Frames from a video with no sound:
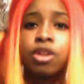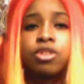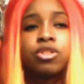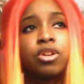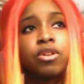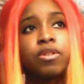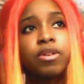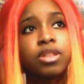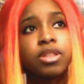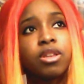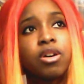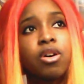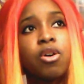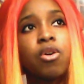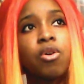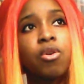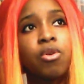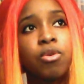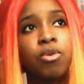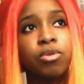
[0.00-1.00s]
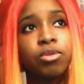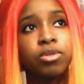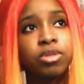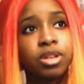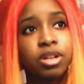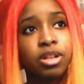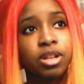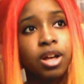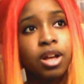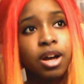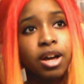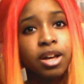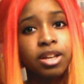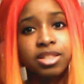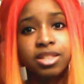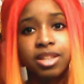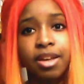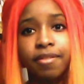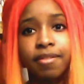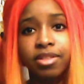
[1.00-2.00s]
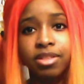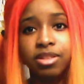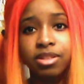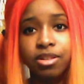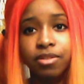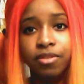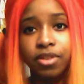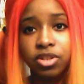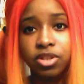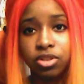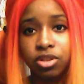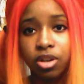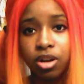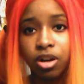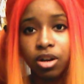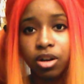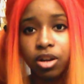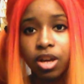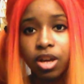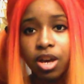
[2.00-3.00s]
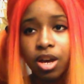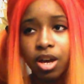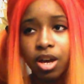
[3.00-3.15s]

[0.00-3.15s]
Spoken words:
During the Claw 7th Division arc,